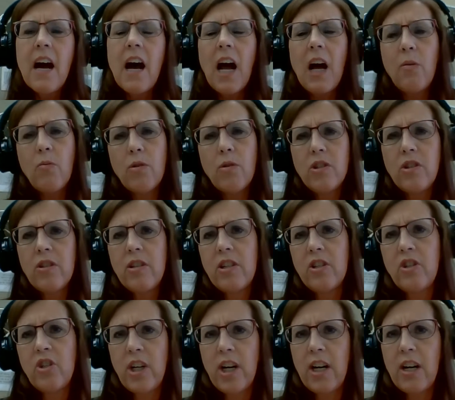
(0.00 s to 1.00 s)
I want you to
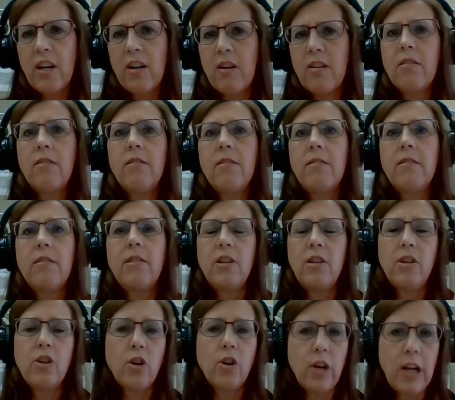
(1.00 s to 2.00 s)
share
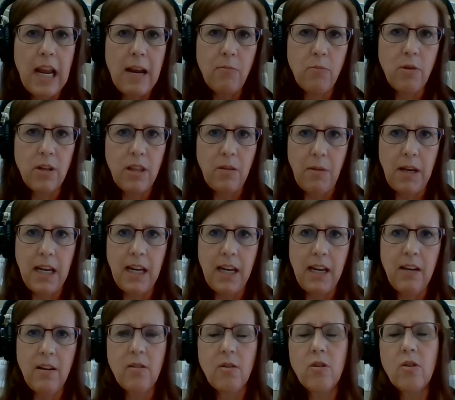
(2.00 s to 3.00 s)
your game with
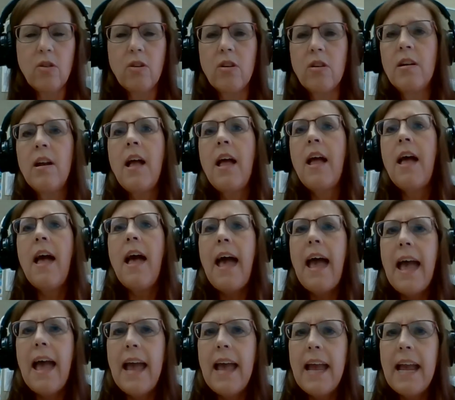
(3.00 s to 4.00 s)
me. Or,
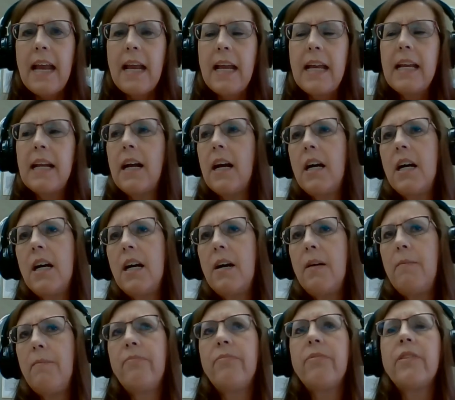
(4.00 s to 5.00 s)
hey,
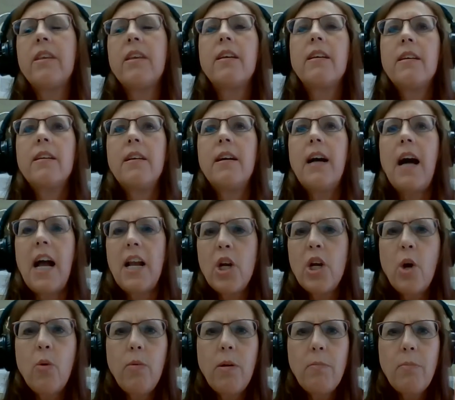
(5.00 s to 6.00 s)
I
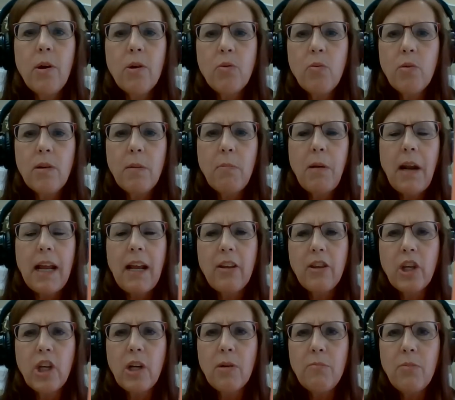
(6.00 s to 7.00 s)
know we both want to play on
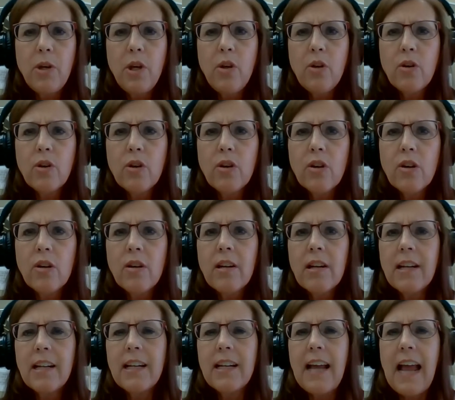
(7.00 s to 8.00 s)
the computer.
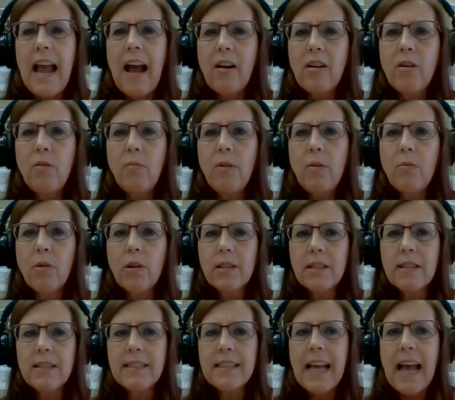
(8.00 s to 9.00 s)
How can we work
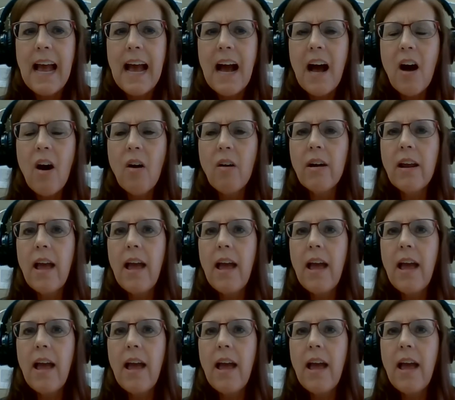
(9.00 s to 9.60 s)
this out?